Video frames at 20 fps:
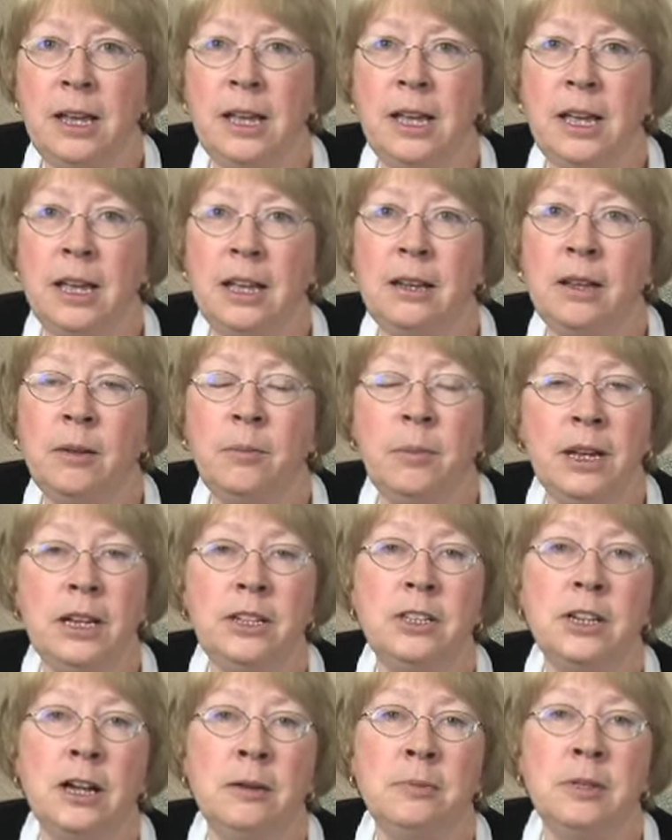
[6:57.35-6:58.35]
and
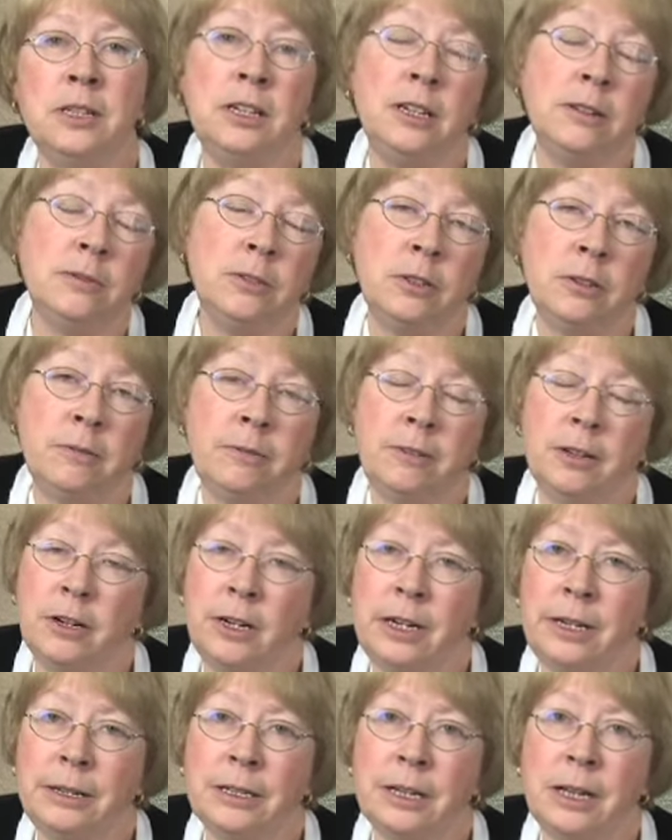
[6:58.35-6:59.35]
many times it gives you a
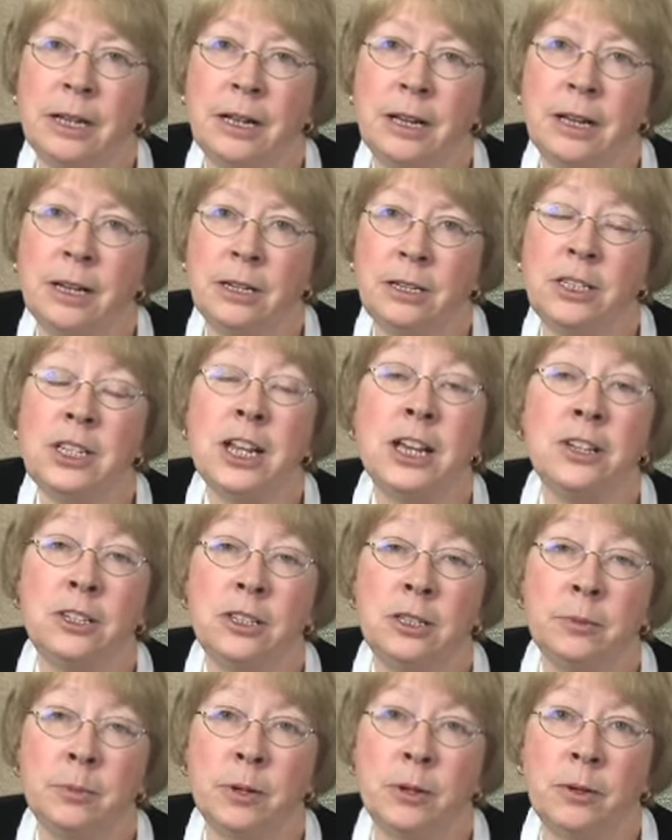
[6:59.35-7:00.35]
very
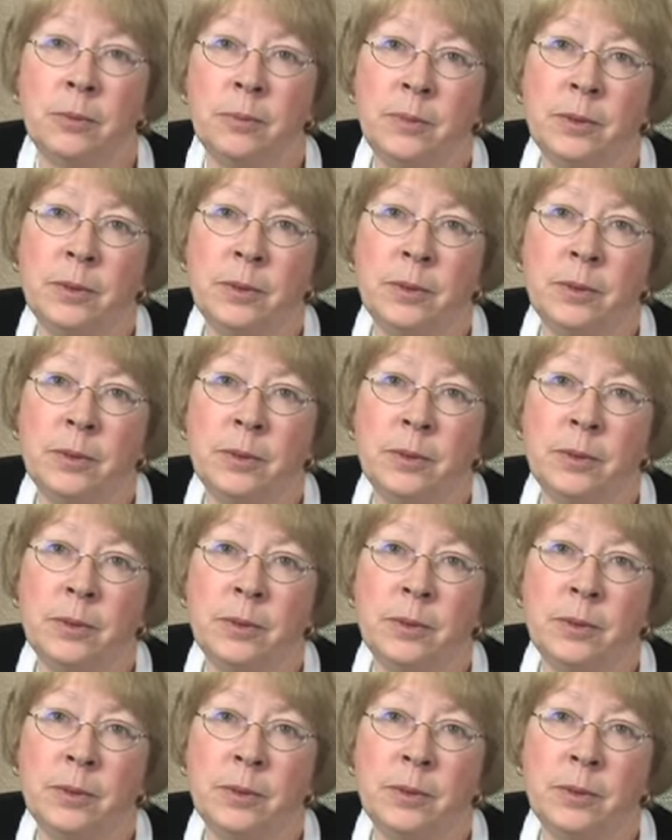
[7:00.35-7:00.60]
testable